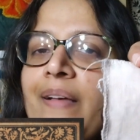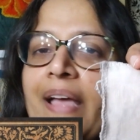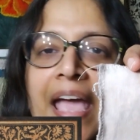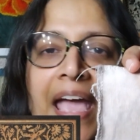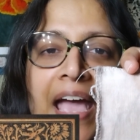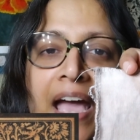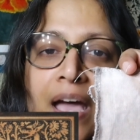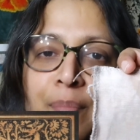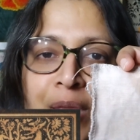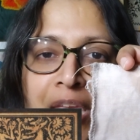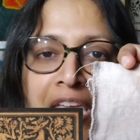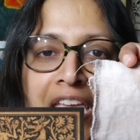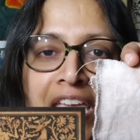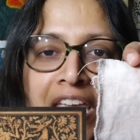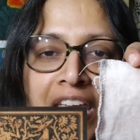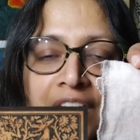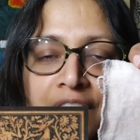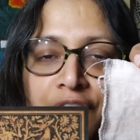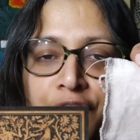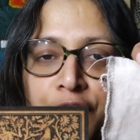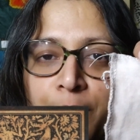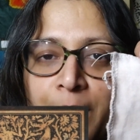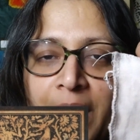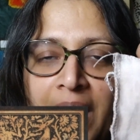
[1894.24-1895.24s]

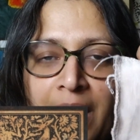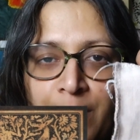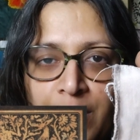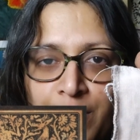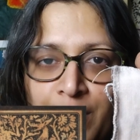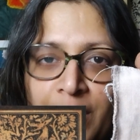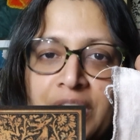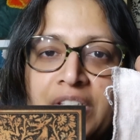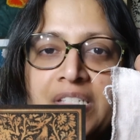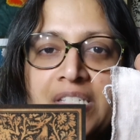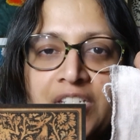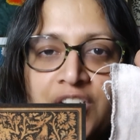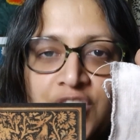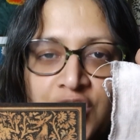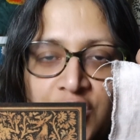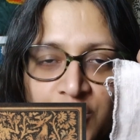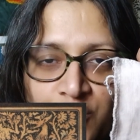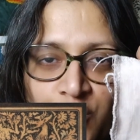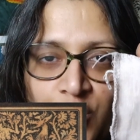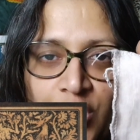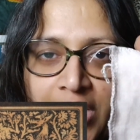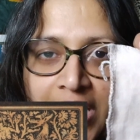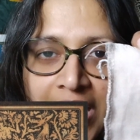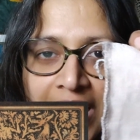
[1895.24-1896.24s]
Abby from Abby Bella Stitch
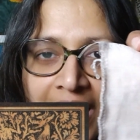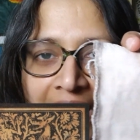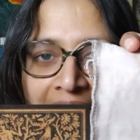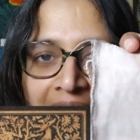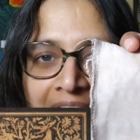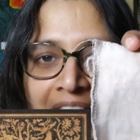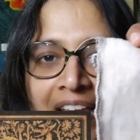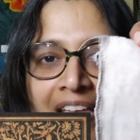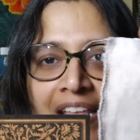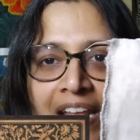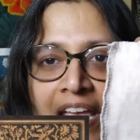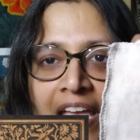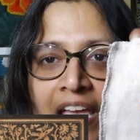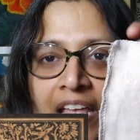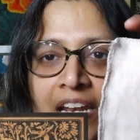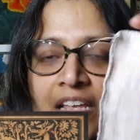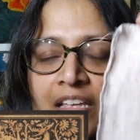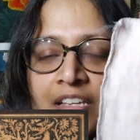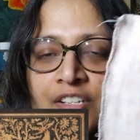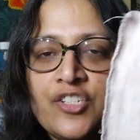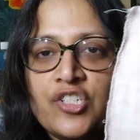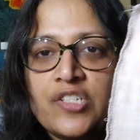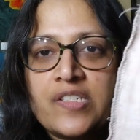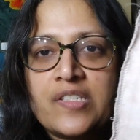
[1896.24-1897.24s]
is working on it, and
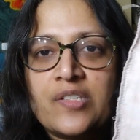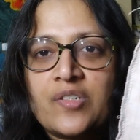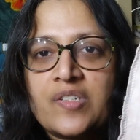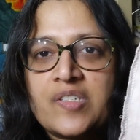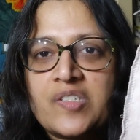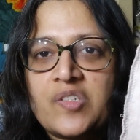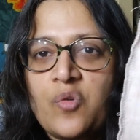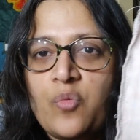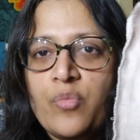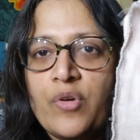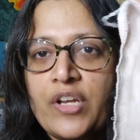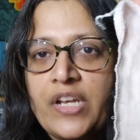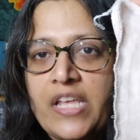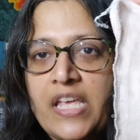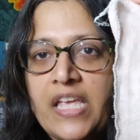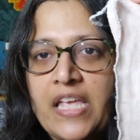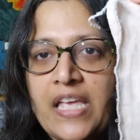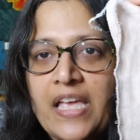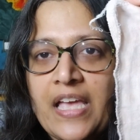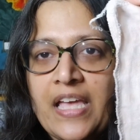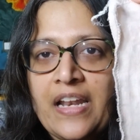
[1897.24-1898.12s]
it just looks so pretty.